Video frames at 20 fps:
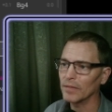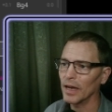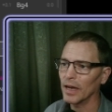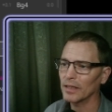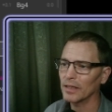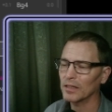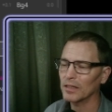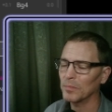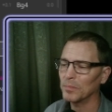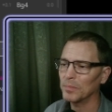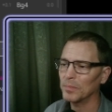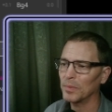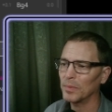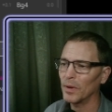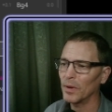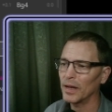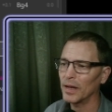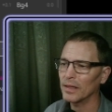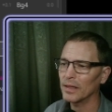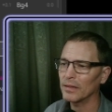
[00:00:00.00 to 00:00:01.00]
guess, to
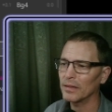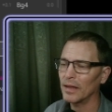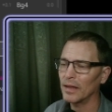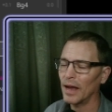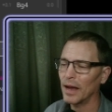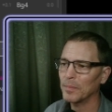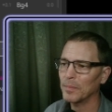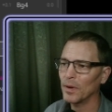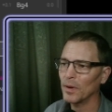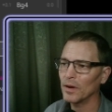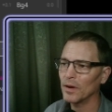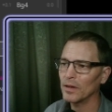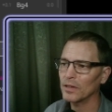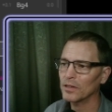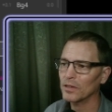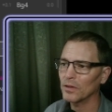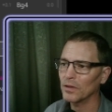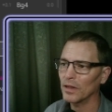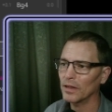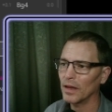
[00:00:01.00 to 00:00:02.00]
point at that pawn
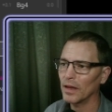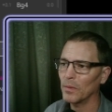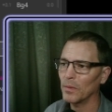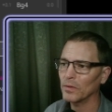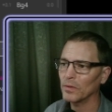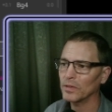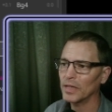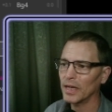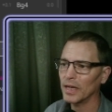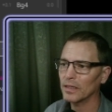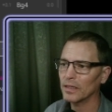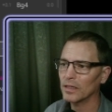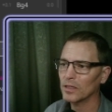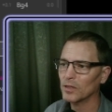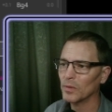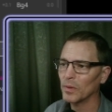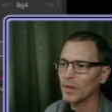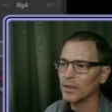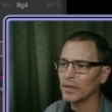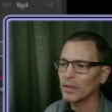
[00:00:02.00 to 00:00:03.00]
so that they won't take
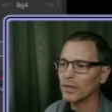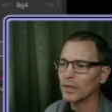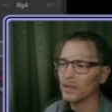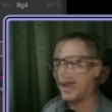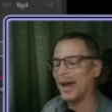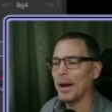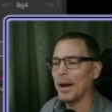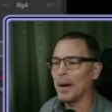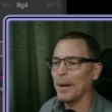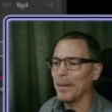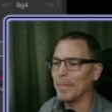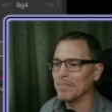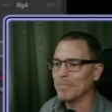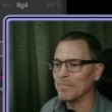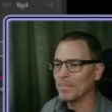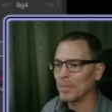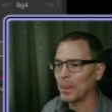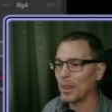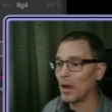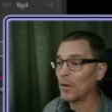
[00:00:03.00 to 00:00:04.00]
this one.
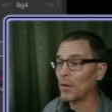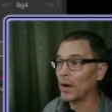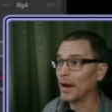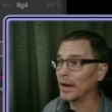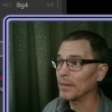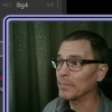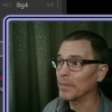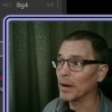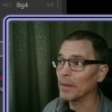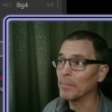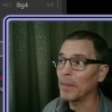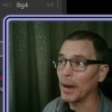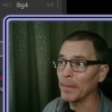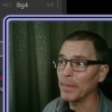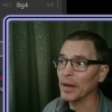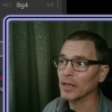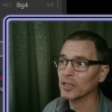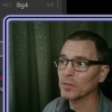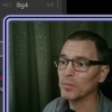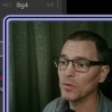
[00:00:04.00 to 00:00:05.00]
Um, all right, but my
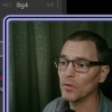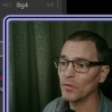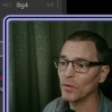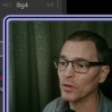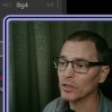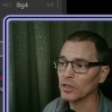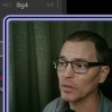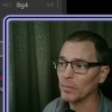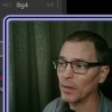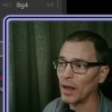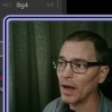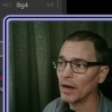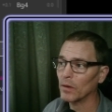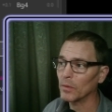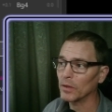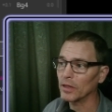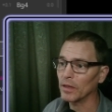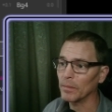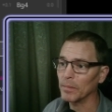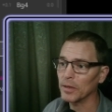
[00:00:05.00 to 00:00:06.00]
best move was to block
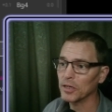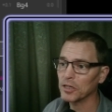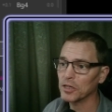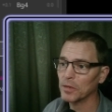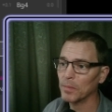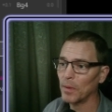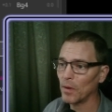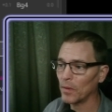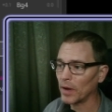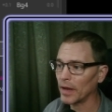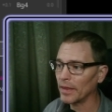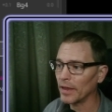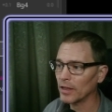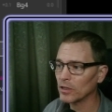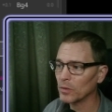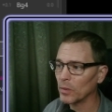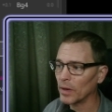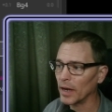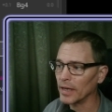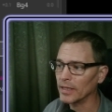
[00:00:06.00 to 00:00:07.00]
with the bishop. Okay,
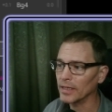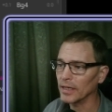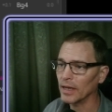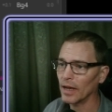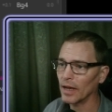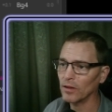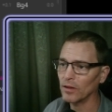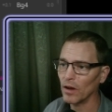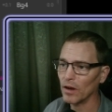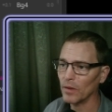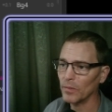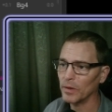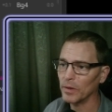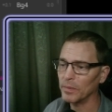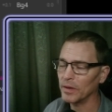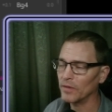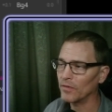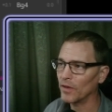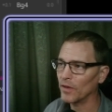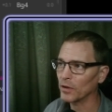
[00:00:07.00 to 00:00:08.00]
that's what I did. I thought it would
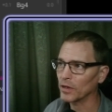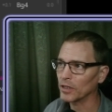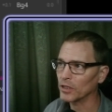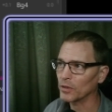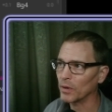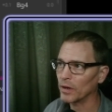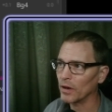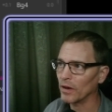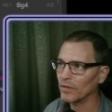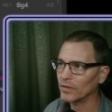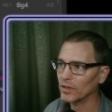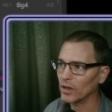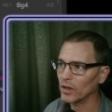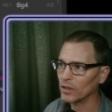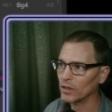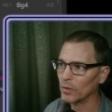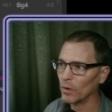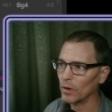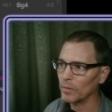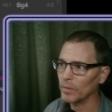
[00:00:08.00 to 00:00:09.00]
be fair to trade off
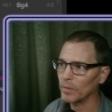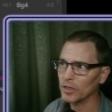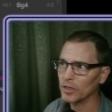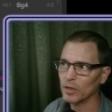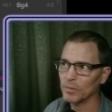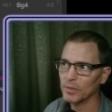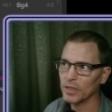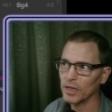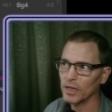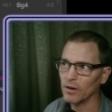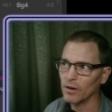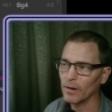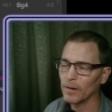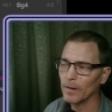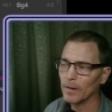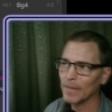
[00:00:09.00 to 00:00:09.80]
dark squared bishops here.